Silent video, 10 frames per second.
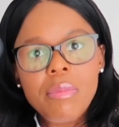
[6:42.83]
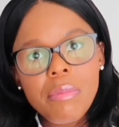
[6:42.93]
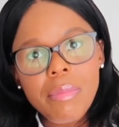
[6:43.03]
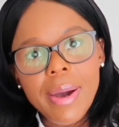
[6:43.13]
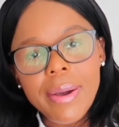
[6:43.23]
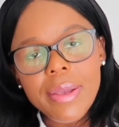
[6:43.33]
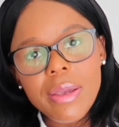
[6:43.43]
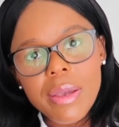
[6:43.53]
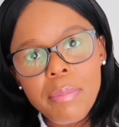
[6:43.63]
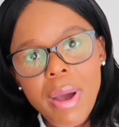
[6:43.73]

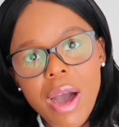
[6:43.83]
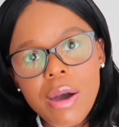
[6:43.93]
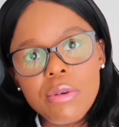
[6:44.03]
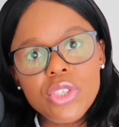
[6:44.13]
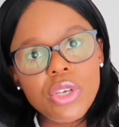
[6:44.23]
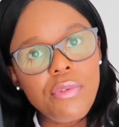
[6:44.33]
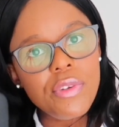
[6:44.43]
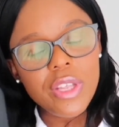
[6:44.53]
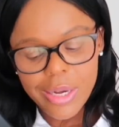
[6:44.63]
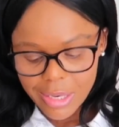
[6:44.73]
my pouch
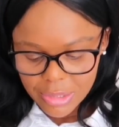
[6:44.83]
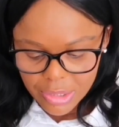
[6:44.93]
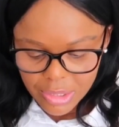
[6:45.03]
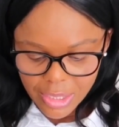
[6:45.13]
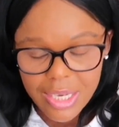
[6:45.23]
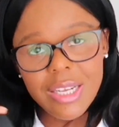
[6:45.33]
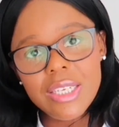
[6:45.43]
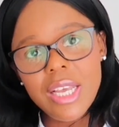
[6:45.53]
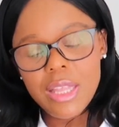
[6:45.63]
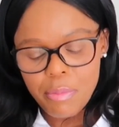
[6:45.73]
for the glasses in case I
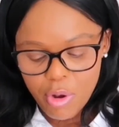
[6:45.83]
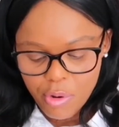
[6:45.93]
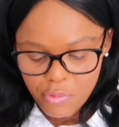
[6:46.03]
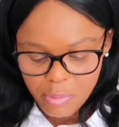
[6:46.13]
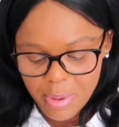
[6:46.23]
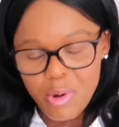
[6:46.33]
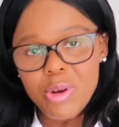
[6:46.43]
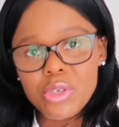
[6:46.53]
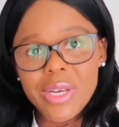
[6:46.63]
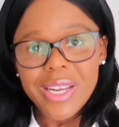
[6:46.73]
take them off or maybe I
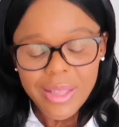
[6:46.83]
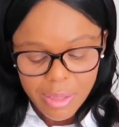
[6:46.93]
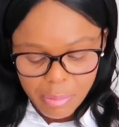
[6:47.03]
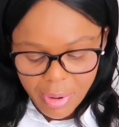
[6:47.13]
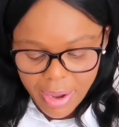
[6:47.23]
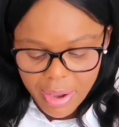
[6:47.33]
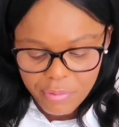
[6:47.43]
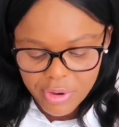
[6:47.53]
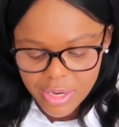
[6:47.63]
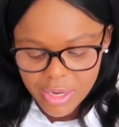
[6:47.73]
want to clean them. I
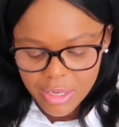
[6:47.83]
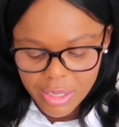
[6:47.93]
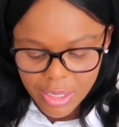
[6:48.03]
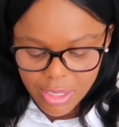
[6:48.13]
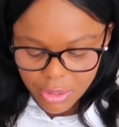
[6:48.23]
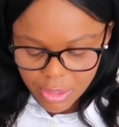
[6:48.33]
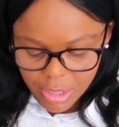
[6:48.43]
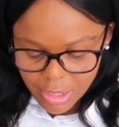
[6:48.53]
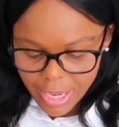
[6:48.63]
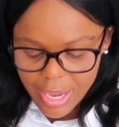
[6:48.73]
have a little cleaning
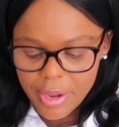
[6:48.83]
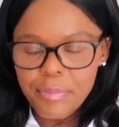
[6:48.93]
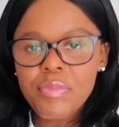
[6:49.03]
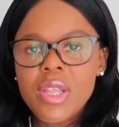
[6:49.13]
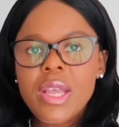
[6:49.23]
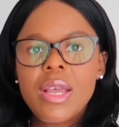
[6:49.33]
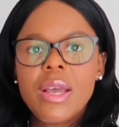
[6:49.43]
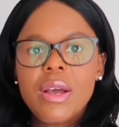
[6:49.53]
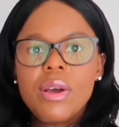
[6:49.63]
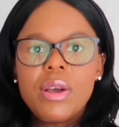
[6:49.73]
thing there,
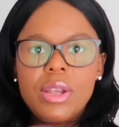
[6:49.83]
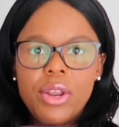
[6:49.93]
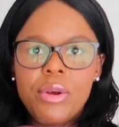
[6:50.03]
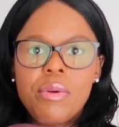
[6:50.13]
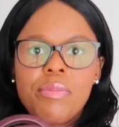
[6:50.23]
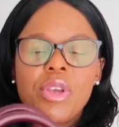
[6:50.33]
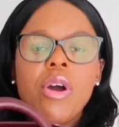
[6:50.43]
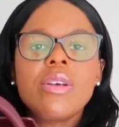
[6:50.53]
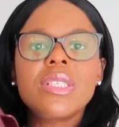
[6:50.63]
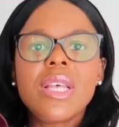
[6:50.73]
you know,
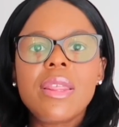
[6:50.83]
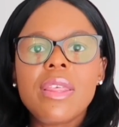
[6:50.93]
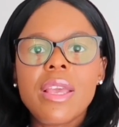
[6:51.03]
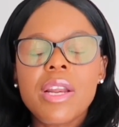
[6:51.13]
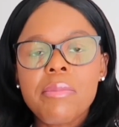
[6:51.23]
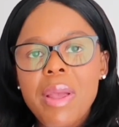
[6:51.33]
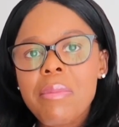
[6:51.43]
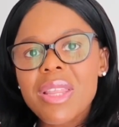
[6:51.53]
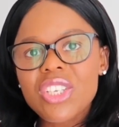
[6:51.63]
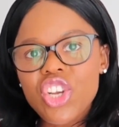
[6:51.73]
because
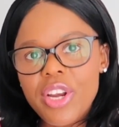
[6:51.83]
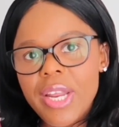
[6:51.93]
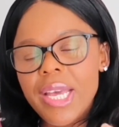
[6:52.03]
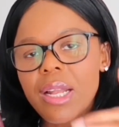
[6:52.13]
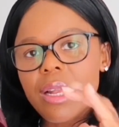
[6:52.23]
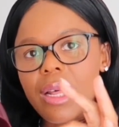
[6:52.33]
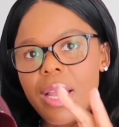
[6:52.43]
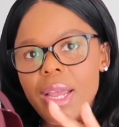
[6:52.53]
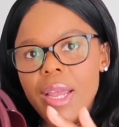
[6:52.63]
remember the Chanel